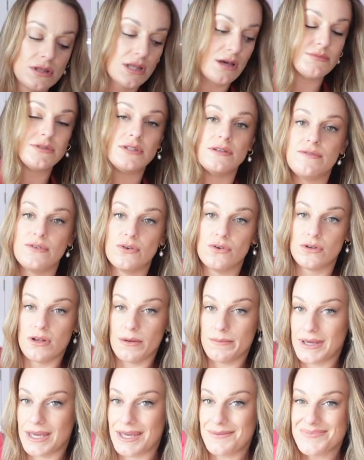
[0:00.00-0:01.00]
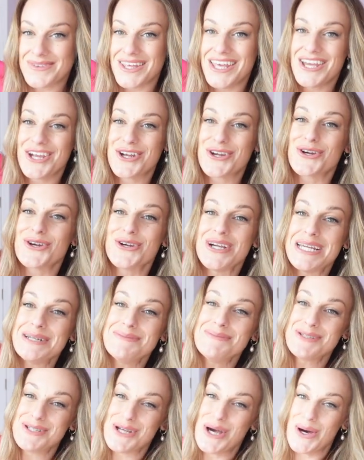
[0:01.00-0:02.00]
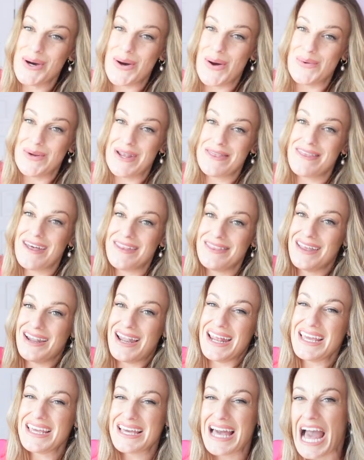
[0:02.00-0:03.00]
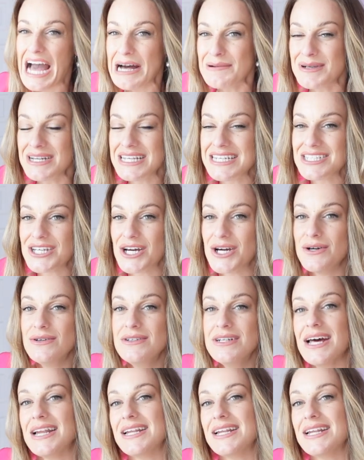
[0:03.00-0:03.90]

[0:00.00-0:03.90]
that was the floor, not me, cream tone than the like camely tone.